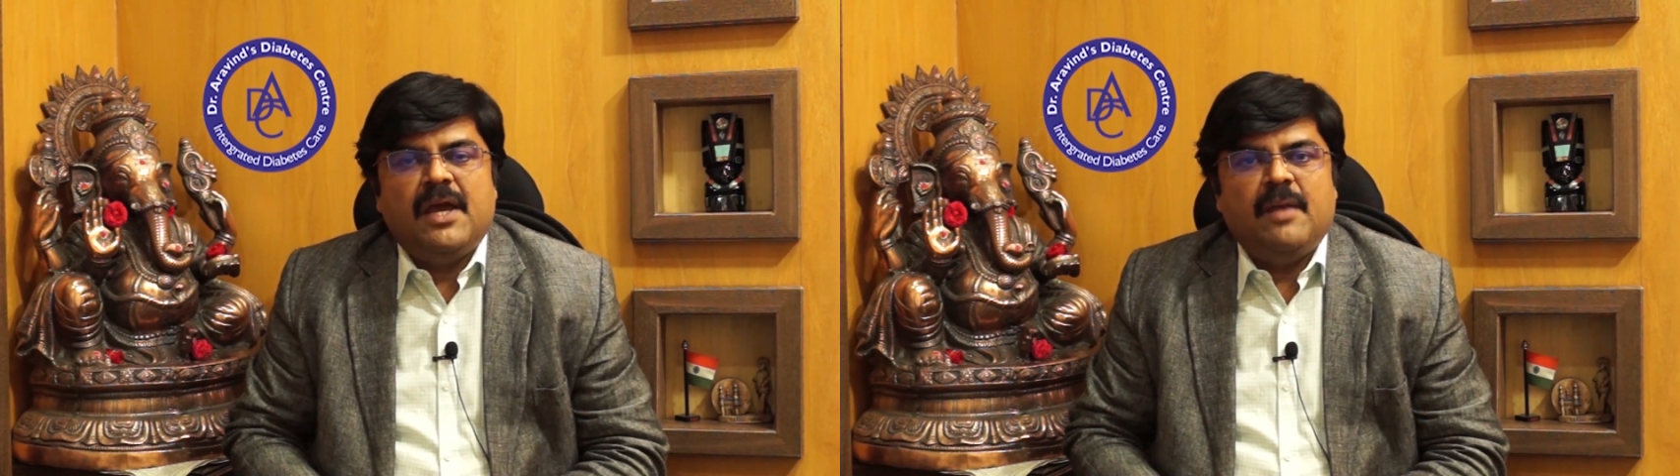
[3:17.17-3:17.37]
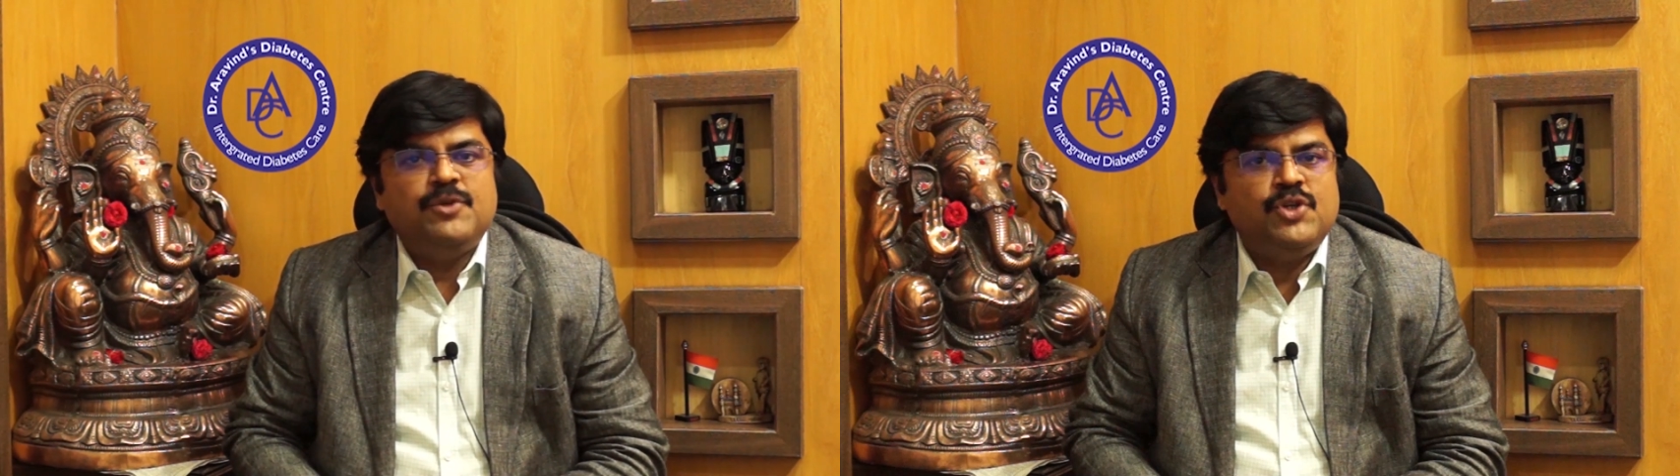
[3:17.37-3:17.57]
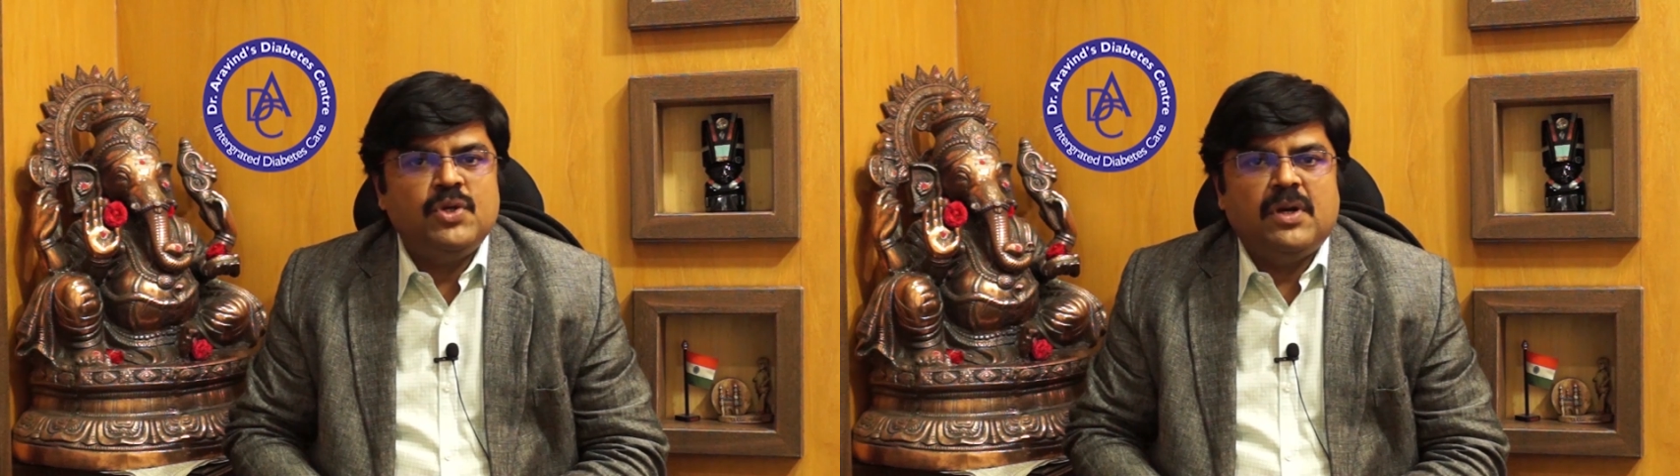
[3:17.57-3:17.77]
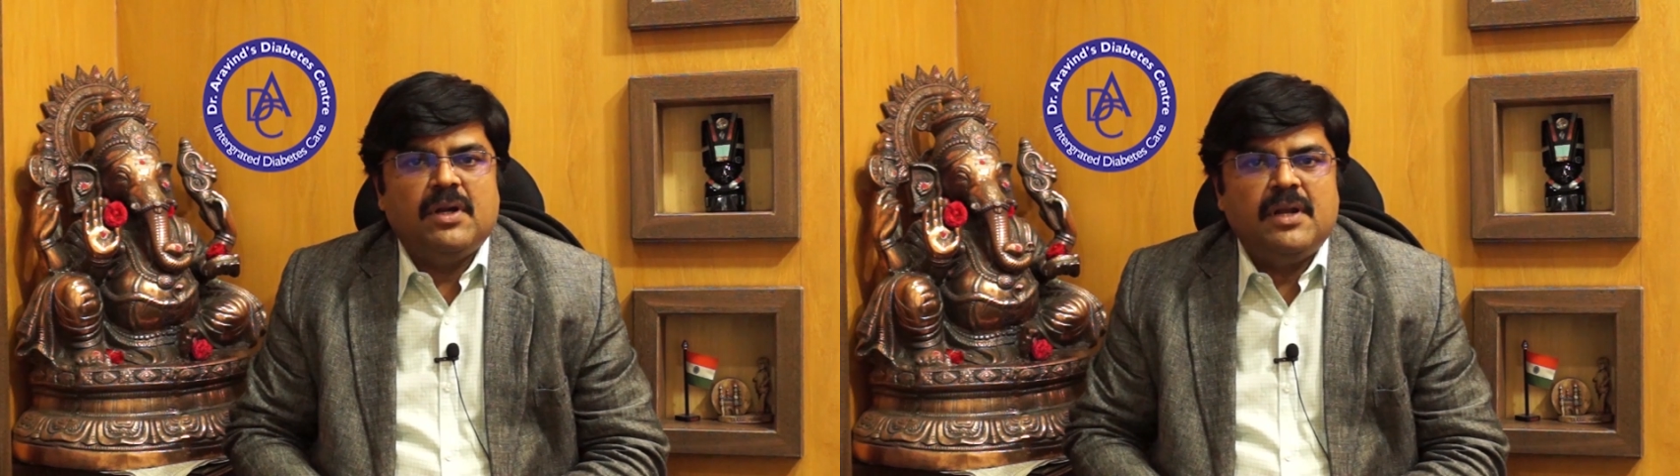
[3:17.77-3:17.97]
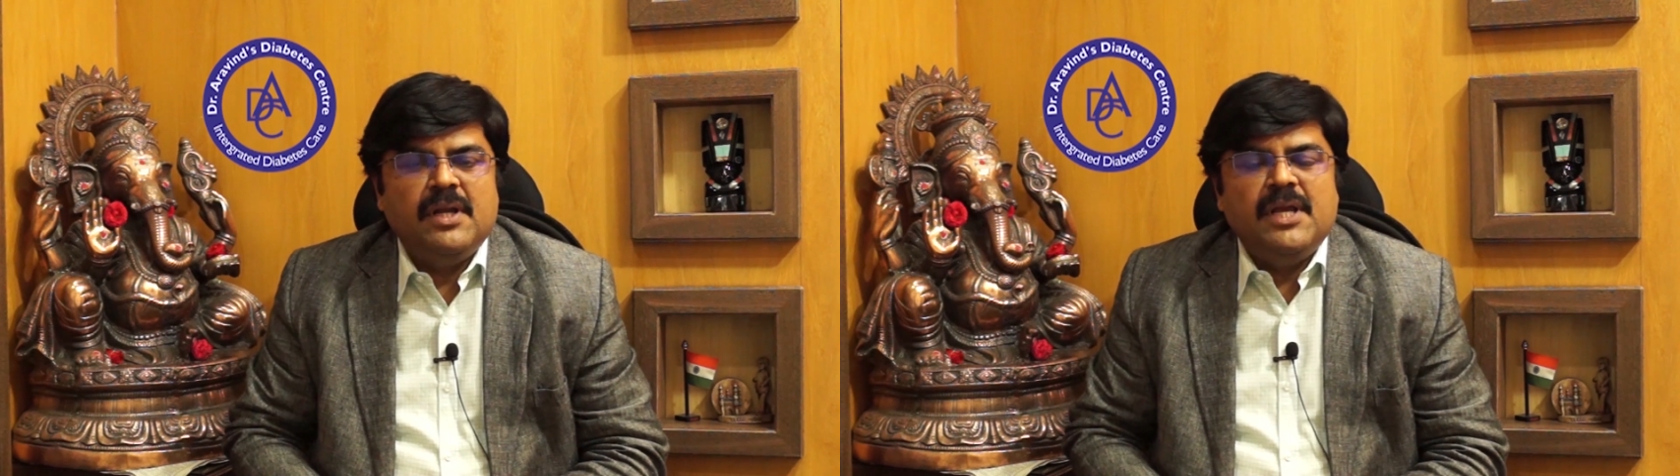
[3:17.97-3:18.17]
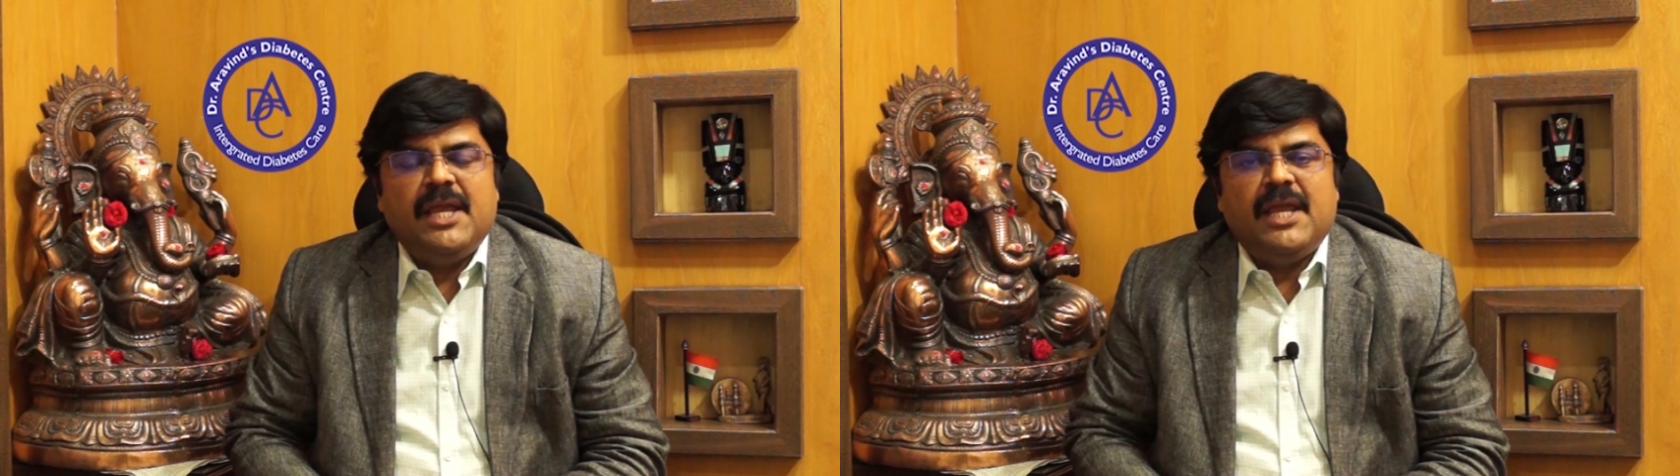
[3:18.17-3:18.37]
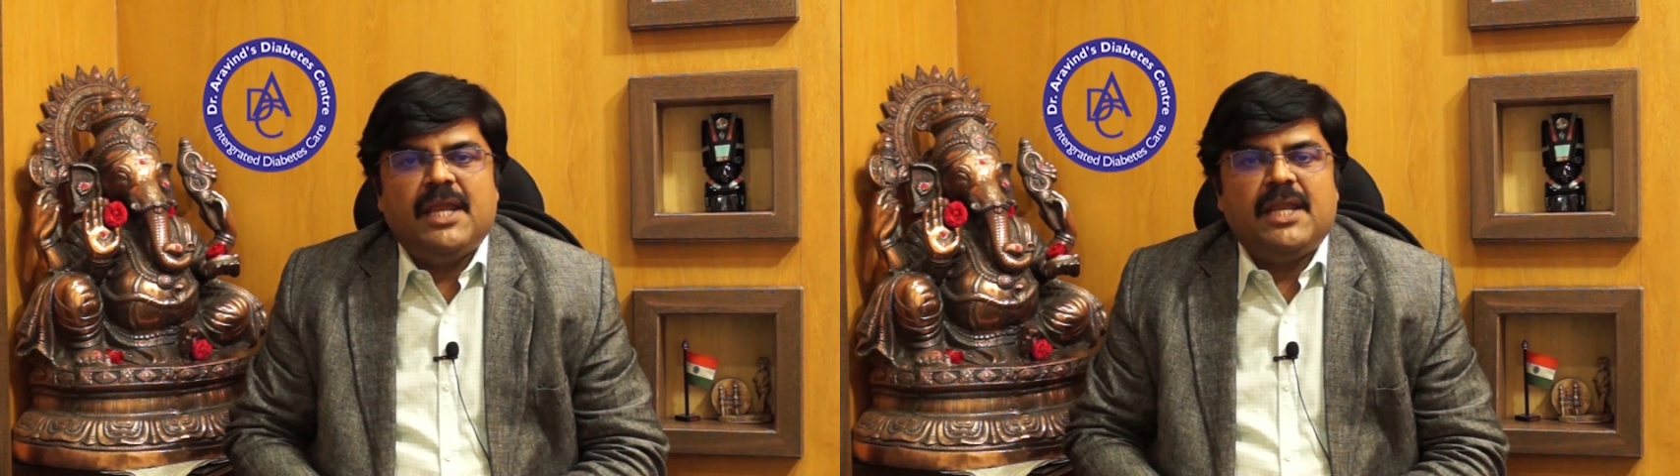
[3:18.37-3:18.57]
I'm sure in